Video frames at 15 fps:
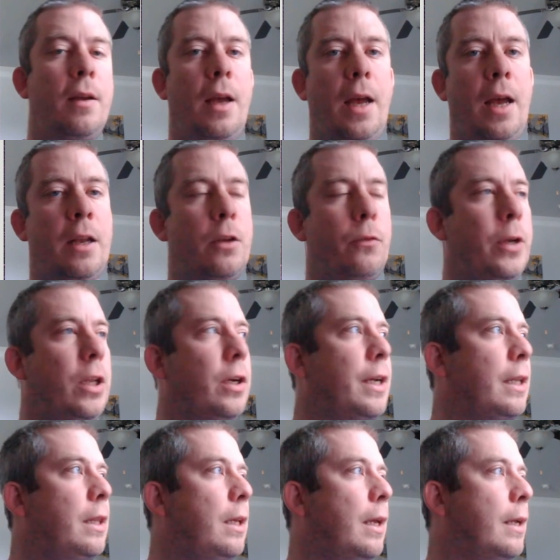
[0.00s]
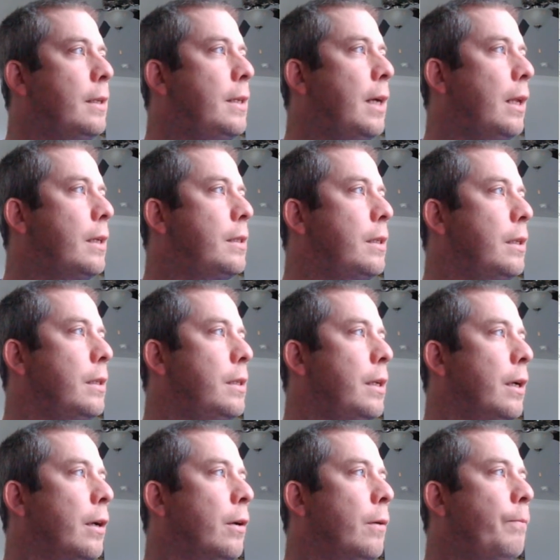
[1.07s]
And if we look at the IntelliSense
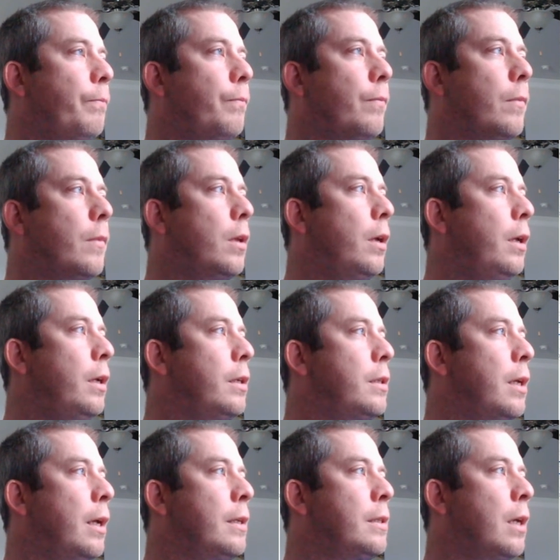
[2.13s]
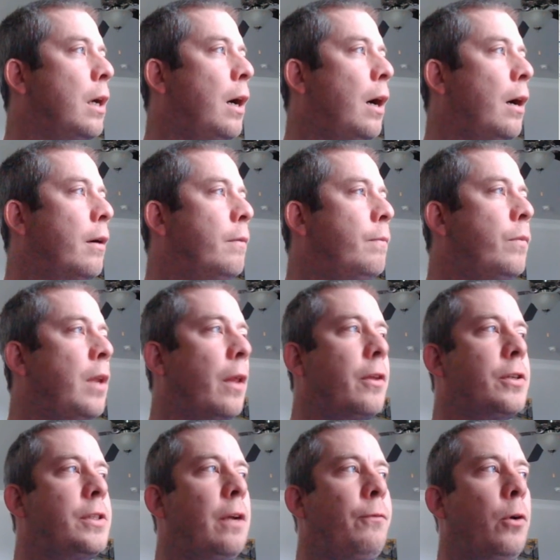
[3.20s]
here, it says, uh, now
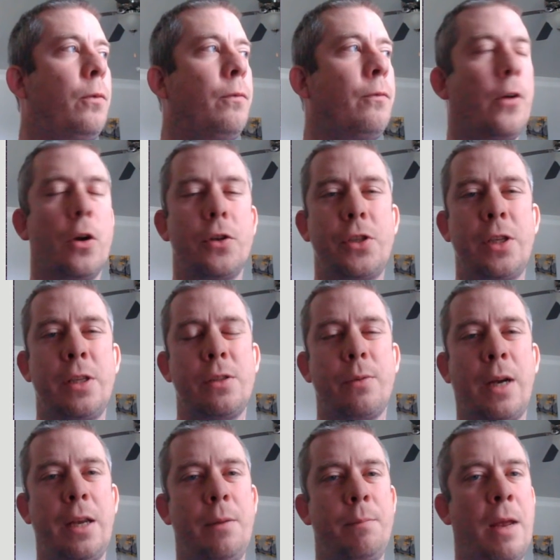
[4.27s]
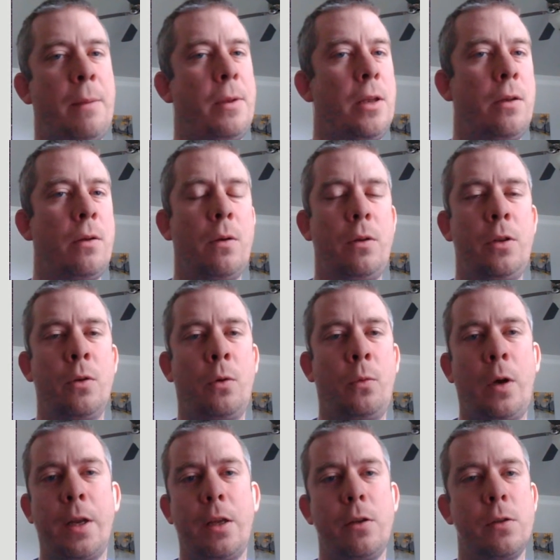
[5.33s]
there's different versions, right? Maybe you, you'll
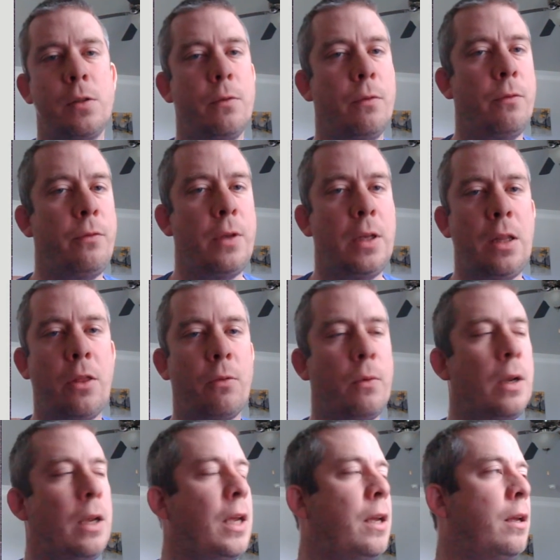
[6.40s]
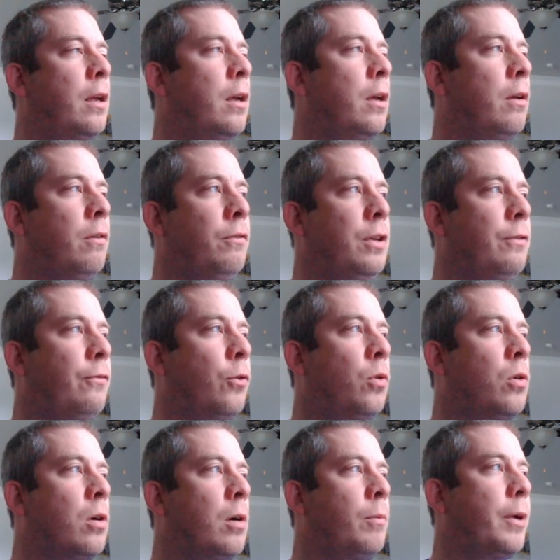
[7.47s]
want to use V three, V
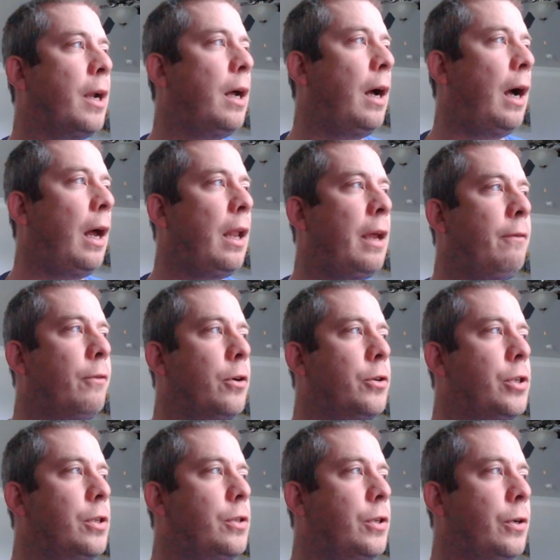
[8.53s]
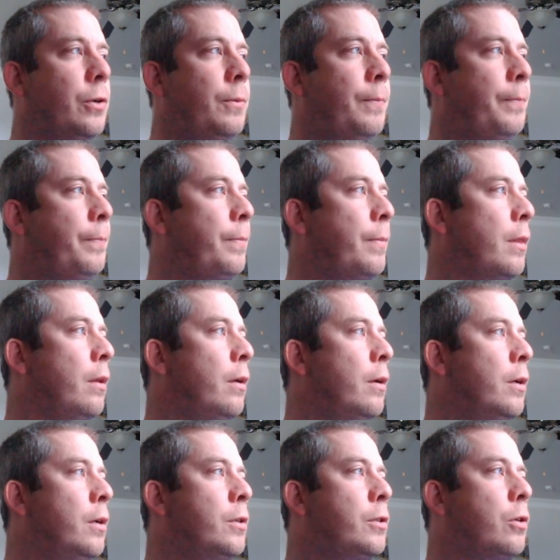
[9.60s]
four, but I like version two.
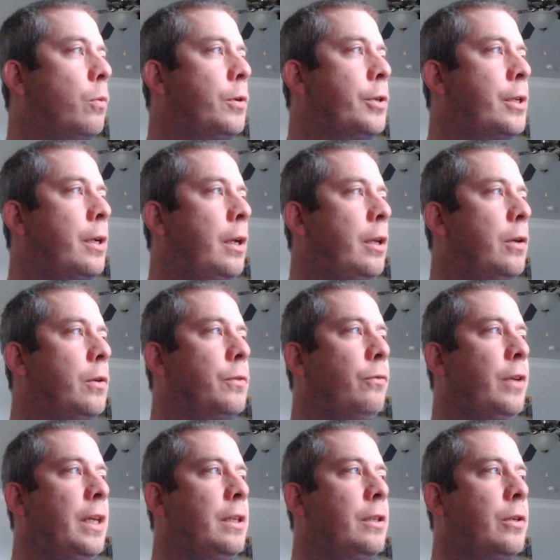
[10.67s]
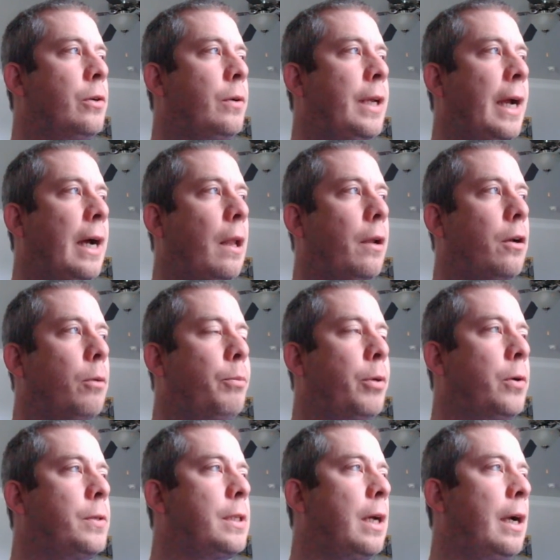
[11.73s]
So we're just going to use V two calendar
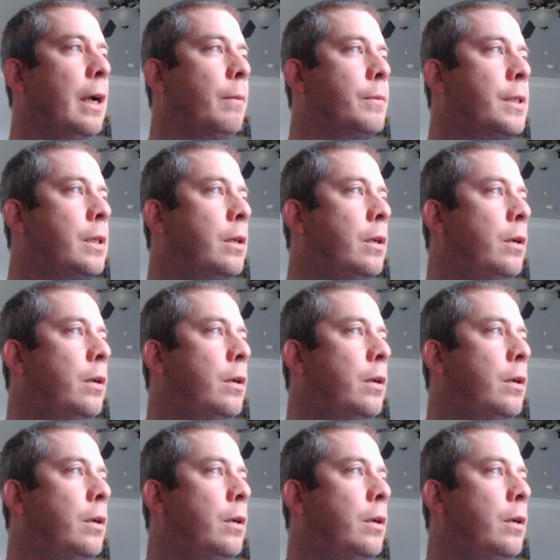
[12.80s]
post items.